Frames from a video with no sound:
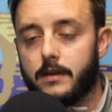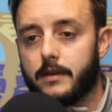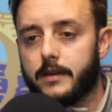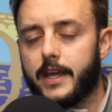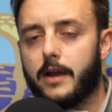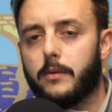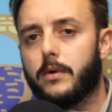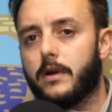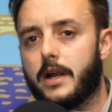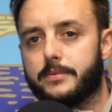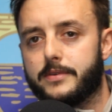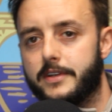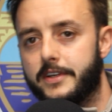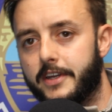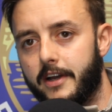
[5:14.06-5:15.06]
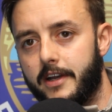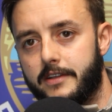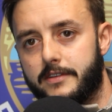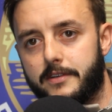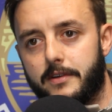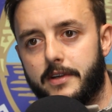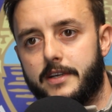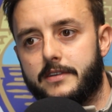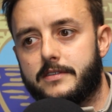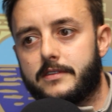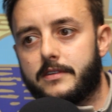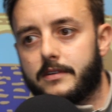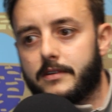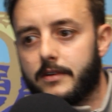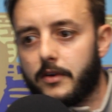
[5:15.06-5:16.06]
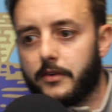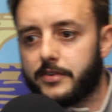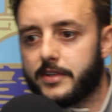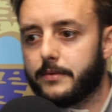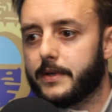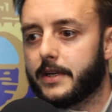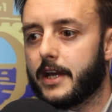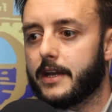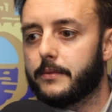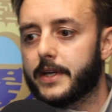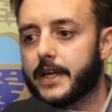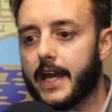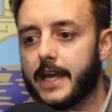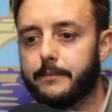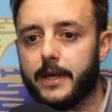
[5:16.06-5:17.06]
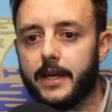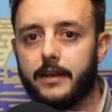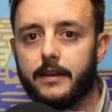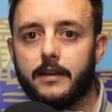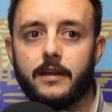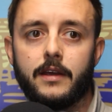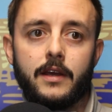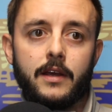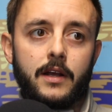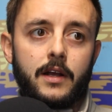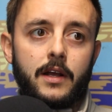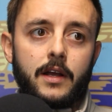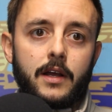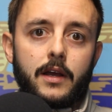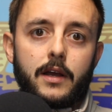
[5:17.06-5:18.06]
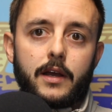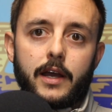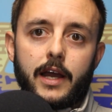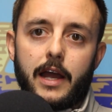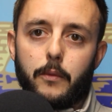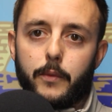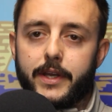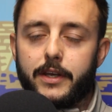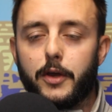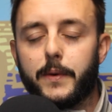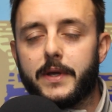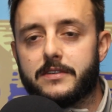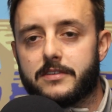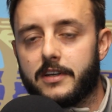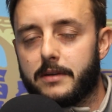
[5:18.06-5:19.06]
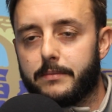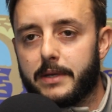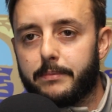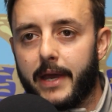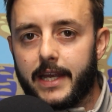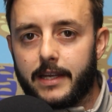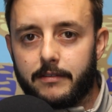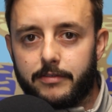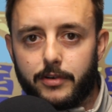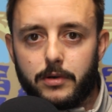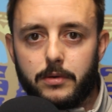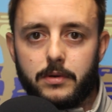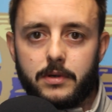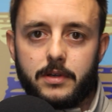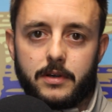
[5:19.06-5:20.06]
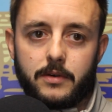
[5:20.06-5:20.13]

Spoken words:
Yeah, we're absolutely gutted, to be honest. Obviously, we came in and we knew it was going to be painful.